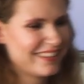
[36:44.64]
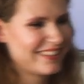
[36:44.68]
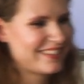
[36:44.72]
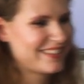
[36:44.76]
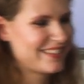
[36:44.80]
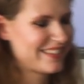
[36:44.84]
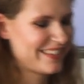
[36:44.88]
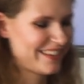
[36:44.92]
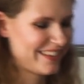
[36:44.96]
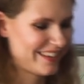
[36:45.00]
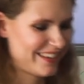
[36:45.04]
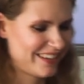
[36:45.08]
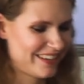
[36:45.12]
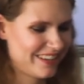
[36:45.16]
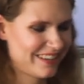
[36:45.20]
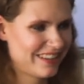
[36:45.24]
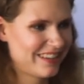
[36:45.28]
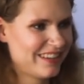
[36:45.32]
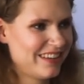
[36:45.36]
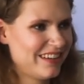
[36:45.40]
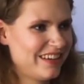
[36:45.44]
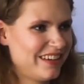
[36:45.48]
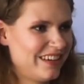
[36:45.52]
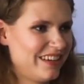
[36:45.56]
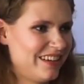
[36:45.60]
it's uh,
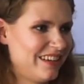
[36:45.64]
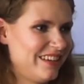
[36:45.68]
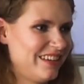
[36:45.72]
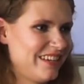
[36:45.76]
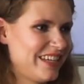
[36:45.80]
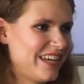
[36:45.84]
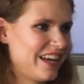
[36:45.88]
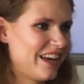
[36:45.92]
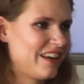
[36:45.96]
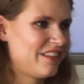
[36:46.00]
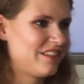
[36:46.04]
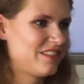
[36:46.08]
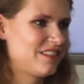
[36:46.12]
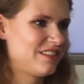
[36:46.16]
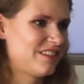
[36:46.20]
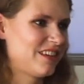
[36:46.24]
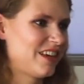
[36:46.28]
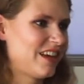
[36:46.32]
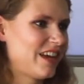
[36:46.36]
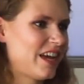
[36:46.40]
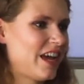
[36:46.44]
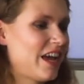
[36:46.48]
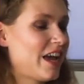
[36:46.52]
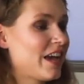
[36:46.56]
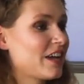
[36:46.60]
yeah. It's
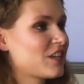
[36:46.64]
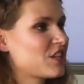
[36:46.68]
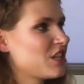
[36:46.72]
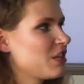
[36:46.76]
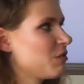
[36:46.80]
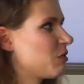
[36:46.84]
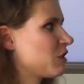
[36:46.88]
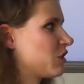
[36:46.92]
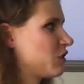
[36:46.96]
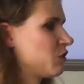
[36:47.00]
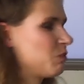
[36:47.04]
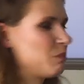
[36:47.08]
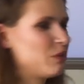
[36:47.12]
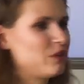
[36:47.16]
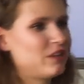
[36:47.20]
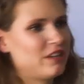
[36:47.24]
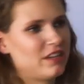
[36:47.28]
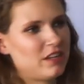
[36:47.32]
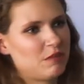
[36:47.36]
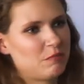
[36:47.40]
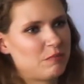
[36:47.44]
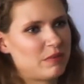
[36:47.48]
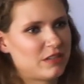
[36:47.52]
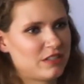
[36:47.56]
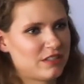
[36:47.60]
I actually wanted to put
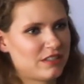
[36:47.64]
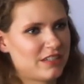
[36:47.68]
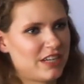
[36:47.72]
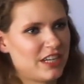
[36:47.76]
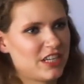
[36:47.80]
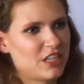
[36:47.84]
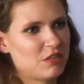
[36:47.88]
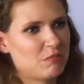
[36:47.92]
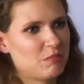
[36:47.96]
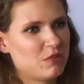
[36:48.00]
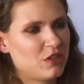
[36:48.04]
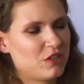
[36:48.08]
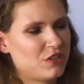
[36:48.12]
it in a presentation,